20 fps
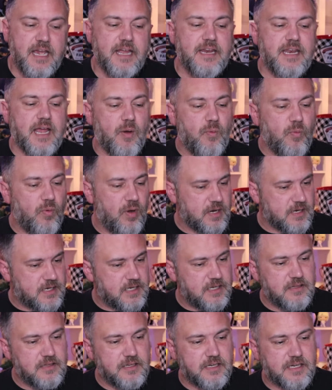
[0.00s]
Now, one
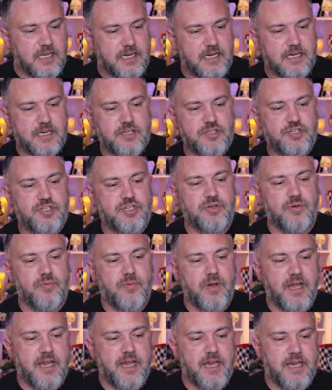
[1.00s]
could look at it in two
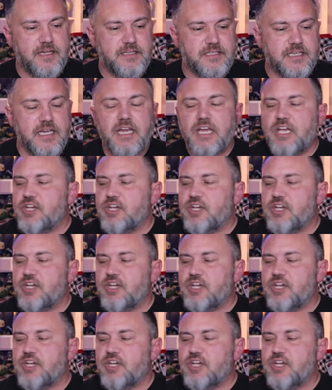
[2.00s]
ways.